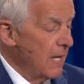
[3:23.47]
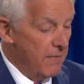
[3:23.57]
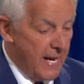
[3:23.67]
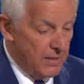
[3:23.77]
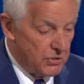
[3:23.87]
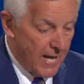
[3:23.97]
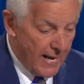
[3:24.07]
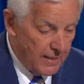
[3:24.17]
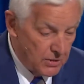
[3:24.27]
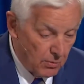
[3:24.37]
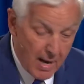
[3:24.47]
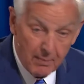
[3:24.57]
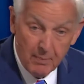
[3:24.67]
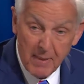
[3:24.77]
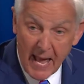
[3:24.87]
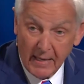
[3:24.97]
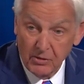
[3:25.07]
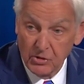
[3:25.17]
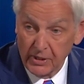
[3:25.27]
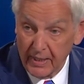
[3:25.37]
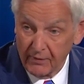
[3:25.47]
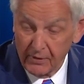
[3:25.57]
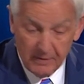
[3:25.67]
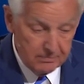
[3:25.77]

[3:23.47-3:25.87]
they decided to rob a bank together.